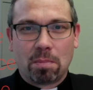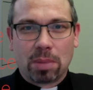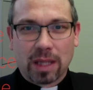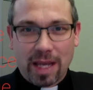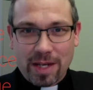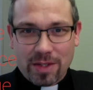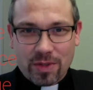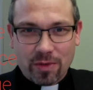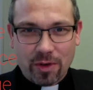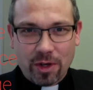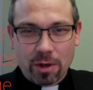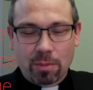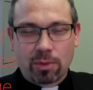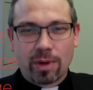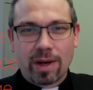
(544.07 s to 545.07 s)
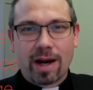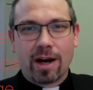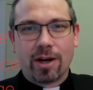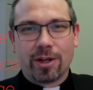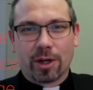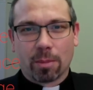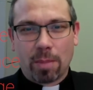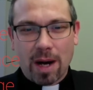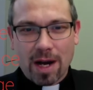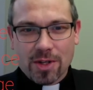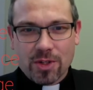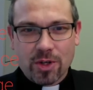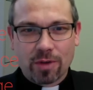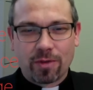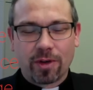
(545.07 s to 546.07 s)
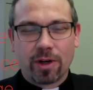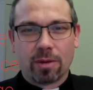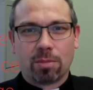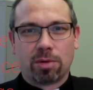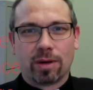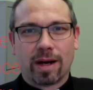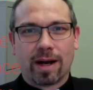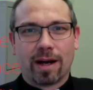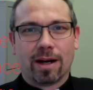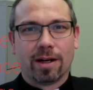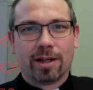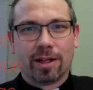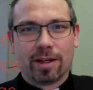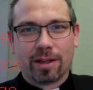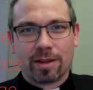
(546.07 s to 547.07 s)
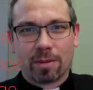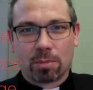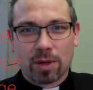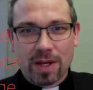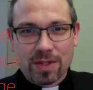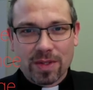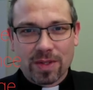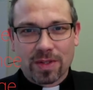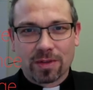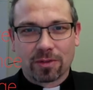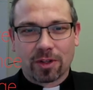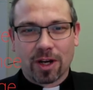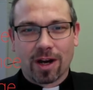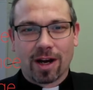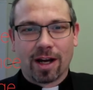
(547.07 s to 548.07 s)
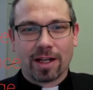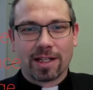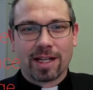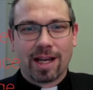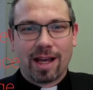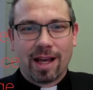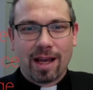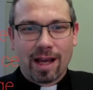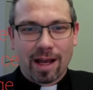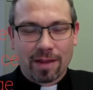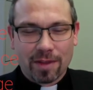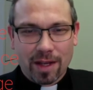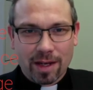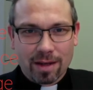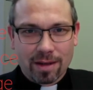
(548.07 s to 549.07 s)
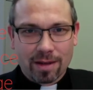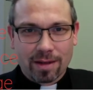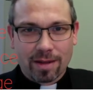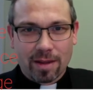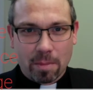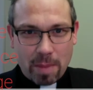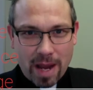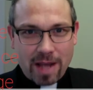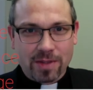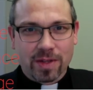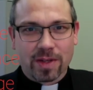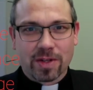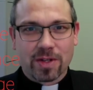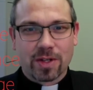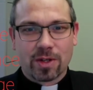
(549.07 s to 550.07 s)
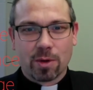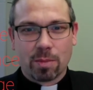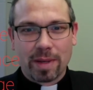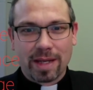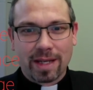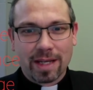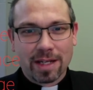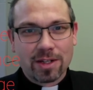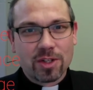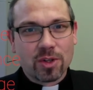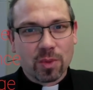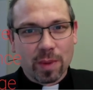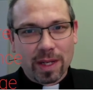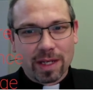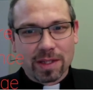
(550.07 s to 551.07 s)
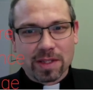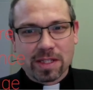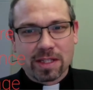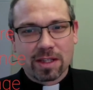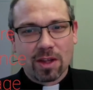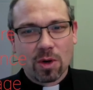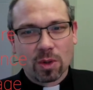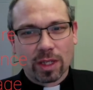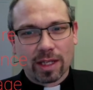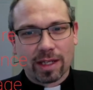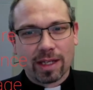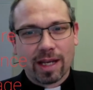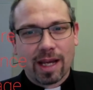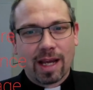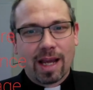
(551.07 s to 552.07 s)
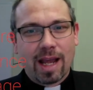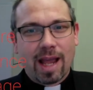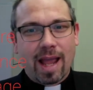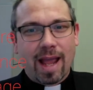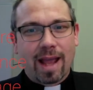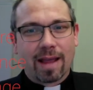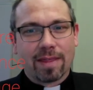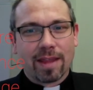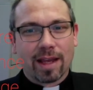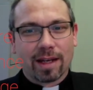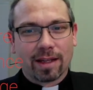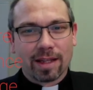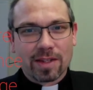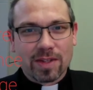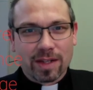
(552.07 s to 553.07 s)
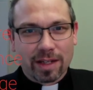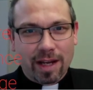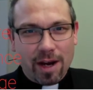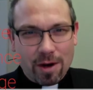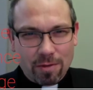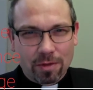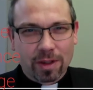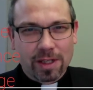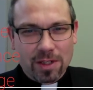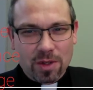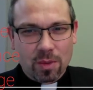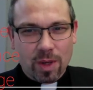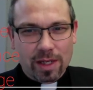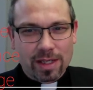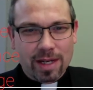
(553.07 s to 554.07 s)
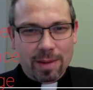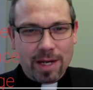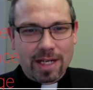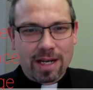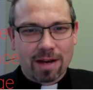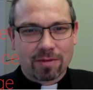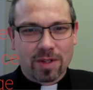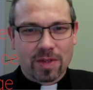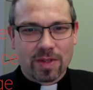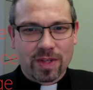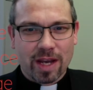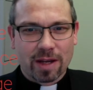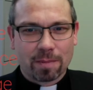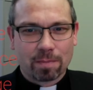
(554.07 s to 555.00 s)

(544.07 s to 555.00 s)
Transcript: place for your prayer, your posture for your prayer, the presence of God, and then the passage. You begin to read it slowly and then listen carefully to what it might have to say.